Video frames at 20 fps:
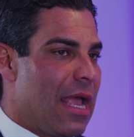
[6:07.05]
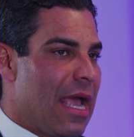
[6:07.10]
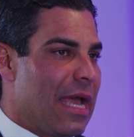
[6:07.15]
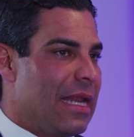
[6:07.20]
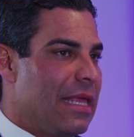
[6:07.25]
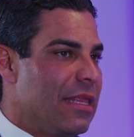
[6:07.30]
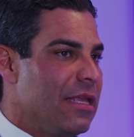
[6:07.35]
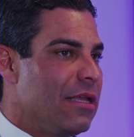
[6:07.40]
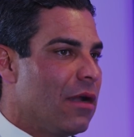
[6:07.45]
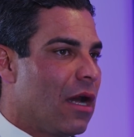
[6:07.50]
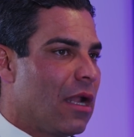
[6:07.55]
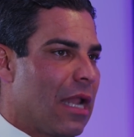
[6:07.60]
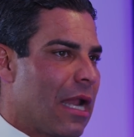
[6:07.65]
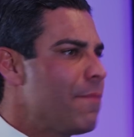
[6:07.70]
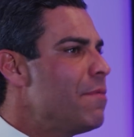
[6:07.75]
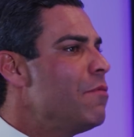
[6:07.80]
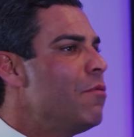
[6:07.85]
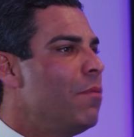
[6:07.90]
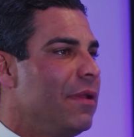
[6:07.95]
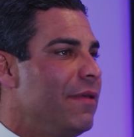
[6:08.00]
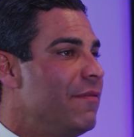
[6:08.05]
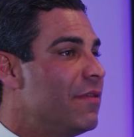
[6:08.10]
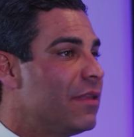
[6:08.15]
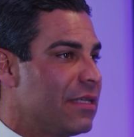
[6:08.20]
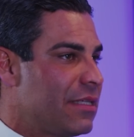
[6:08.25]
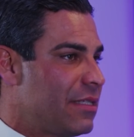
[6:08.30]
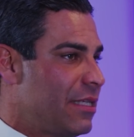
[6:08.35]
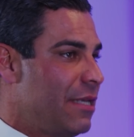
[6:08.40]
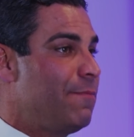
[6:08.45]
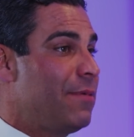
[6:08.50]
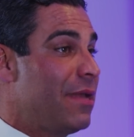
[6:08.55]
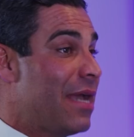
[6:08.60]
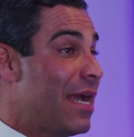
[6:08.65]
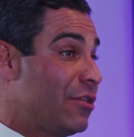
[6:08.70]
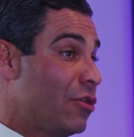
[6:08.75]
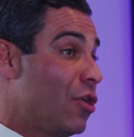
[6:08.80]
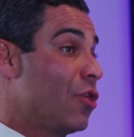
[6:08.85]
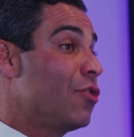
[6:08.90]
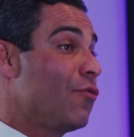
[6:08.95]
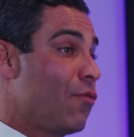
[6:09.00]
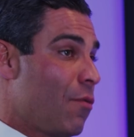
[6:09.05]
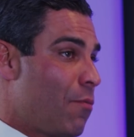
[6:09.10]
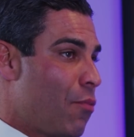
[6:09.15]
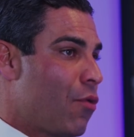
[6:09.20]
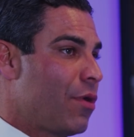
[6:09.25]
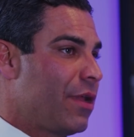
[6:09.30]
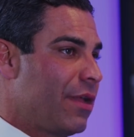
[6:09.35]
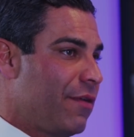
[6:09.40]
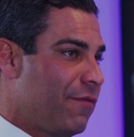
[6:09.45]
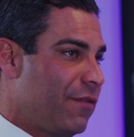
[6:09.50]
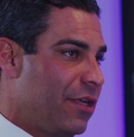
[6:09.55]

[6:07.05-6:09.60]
And I think a lot of people believe that the C P I is underreporting